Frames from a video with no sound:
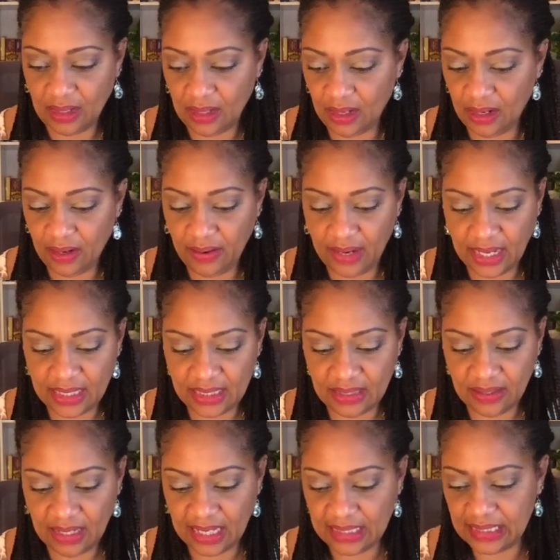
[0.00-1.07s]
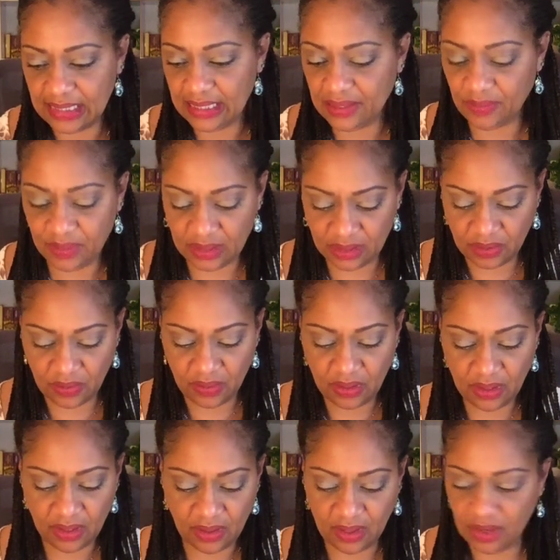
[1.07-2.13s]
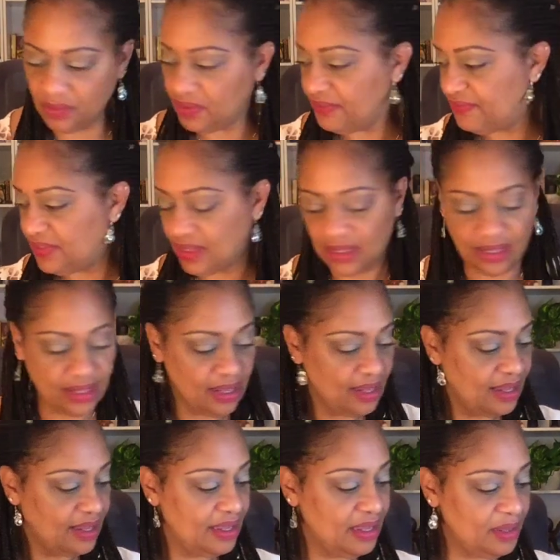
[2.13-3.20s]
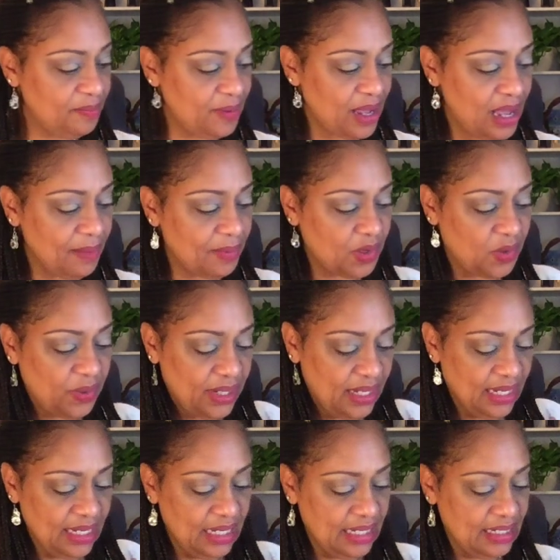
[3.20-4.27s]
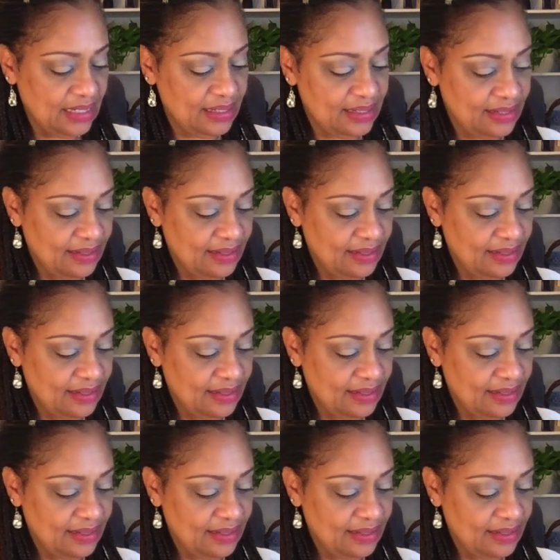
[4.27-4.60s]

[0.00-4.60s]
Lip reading: All right, so let's see what's going on with the hip hop queens